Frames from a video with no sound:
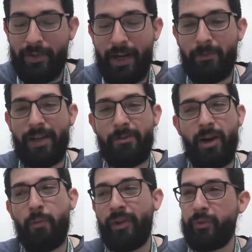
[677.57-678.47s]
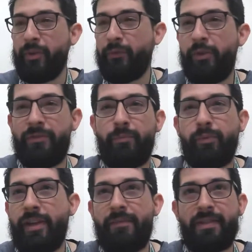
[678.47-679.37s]
whenever I went to a few of the
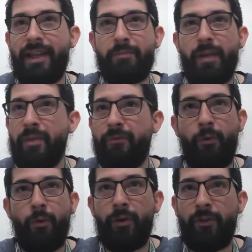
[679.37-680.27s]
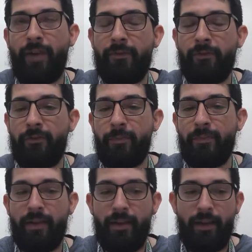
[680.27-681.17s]
briefs, like maybe 4 or 5 of them,